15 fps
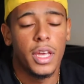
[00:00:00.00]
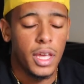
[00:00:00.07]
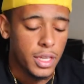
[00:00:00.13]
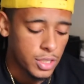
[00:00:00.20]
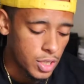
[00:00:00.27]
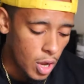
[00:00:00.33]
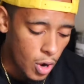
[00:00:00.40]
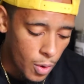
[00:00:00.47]

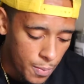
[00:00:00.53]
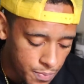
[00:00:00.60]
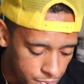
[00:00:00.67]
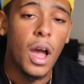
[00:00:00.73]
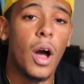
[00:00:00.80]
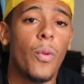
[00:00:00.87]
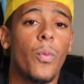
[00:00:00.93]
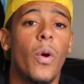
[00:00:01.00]
So
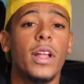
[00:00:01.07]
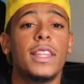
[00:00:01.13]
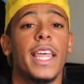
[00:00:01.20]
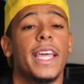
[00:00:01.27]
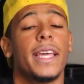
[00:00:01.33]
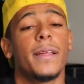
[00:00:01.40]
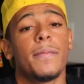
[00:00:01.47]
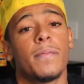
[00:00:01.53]

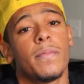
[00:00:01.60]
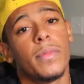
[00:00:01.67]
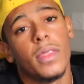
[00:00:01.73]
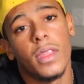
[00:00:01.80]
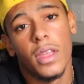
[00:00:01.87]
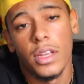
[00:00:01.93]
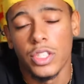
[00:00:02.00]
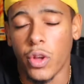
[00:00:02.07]

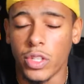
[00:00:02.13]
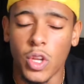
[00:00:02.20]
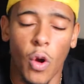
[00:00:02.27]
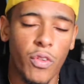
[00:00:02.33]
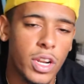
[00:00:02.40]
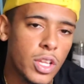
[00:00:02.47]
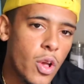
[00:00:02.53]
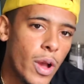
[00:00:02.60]
so let's go
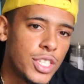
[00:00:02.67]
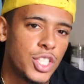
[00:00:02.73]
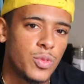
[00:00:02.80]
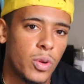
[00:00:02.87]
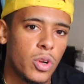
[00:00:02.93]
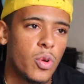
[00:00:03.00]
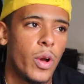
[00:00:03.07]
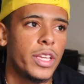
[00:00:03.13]
over the questions
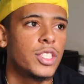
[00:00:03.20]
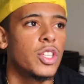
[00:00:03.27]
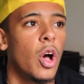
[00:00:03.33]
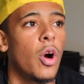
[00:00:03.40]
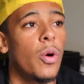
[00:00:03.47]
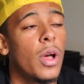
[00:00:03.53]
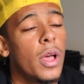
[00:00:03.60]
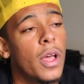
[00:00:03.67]
real quick.
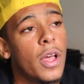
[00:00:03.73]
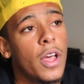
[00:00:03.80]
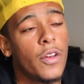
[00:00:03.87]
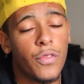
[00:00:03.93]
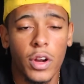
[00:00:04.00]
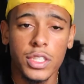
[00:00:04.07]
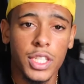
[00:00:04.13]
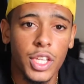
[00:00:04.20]
So
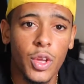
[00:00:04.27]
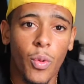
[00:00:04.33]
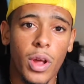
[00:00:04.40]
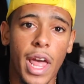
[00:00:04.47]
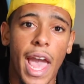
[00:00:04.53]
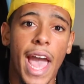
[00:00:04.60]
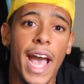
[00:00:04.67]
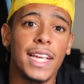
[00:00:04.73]
first thing you want
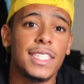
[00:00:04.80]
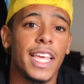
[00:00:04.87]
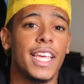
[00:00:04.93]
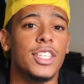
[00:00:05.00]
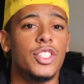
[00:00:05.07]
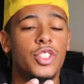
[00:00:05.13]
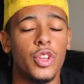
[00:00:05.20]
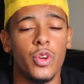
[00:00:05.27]
to ask
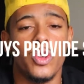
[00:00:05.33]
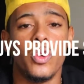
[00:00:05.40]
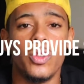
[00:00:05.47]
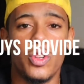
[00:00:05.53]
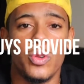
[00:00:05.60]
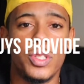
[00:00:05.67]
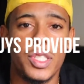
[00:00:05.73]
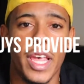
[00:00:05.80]
is, do you
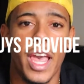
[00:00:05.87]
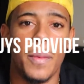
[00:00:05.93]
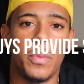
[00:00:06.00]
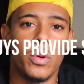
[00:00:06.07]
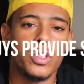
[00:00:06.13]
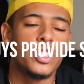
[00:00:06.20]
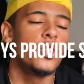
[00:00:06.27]
do samples?